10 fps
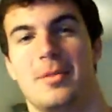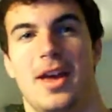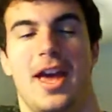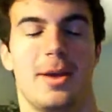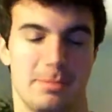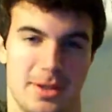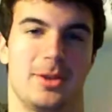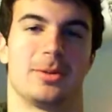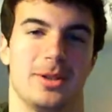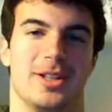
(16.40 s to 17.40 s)

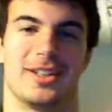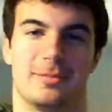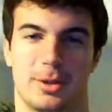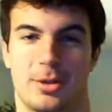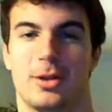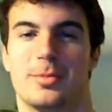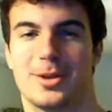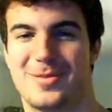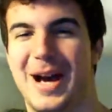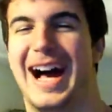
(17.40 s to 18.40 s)
MB3, Macroa
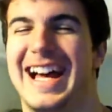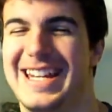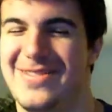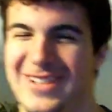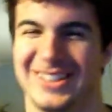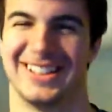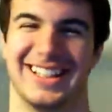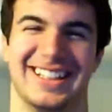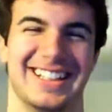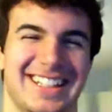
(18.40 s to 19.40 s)
Bros
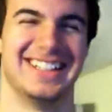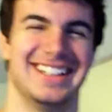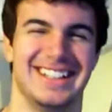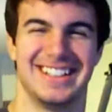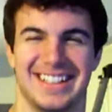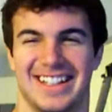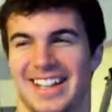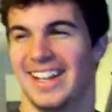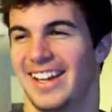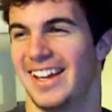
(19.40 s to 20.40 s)
Bodybuilding.
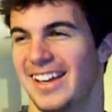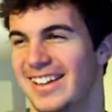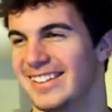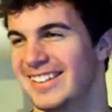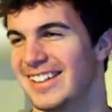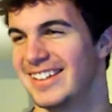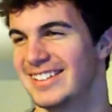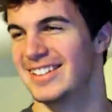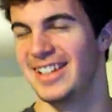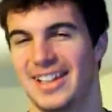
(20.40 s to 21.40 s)
And
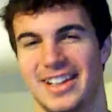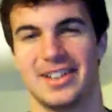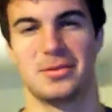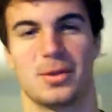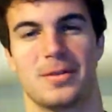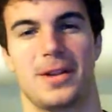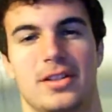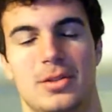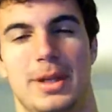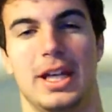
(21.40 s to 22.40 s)
today, we're
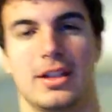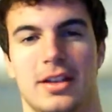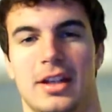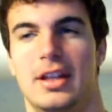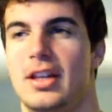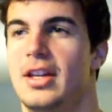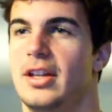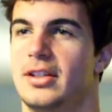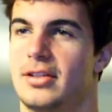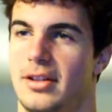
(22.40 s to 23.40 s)
finally back
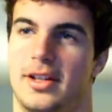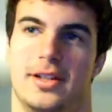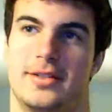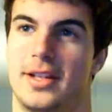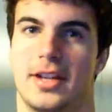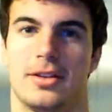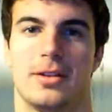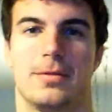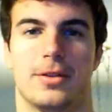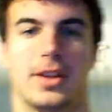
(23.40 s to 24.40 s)

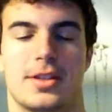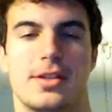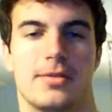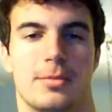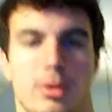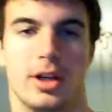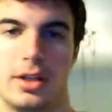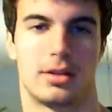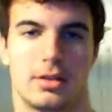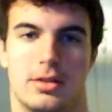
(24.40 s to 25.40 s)
together for Thanksgiving
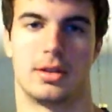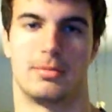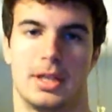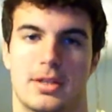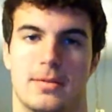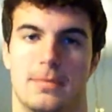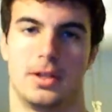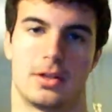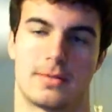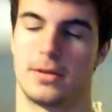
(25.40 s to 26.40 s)
break to make some
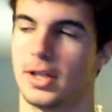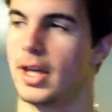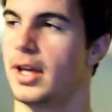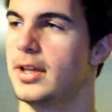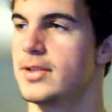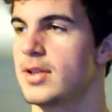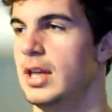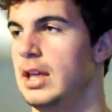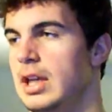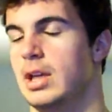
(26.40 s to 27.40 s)
videos for you guys.
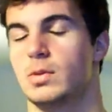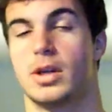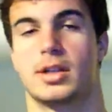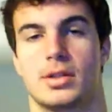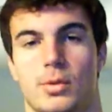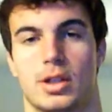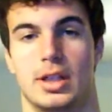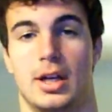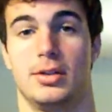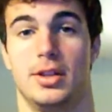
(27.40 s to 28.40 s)
And we're actually
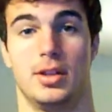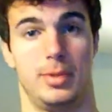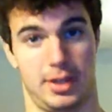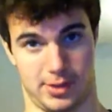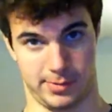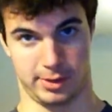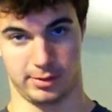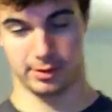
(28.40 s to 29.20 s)
working out in the basement.